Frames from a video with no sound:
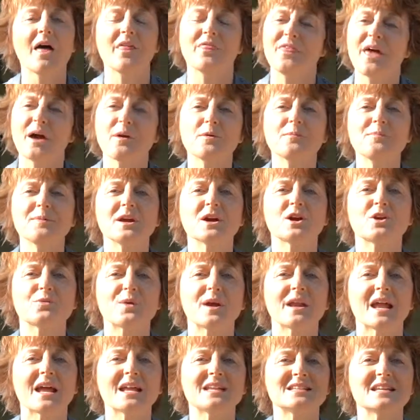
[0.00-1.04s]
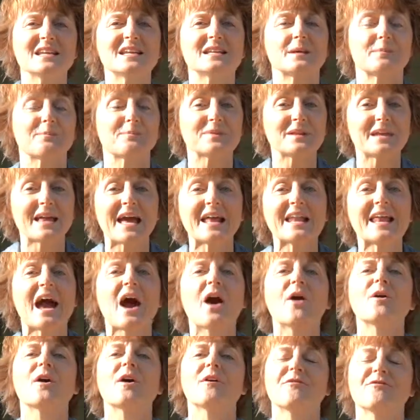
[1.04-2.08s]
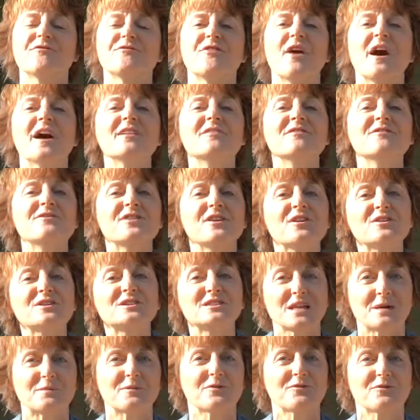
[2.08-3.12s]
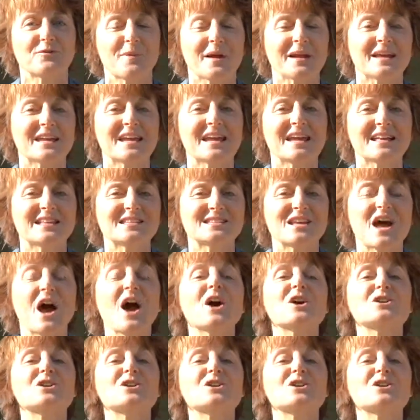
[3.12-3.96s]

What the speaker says: that would be a great idea to plan out a fun-filled summer for my kids.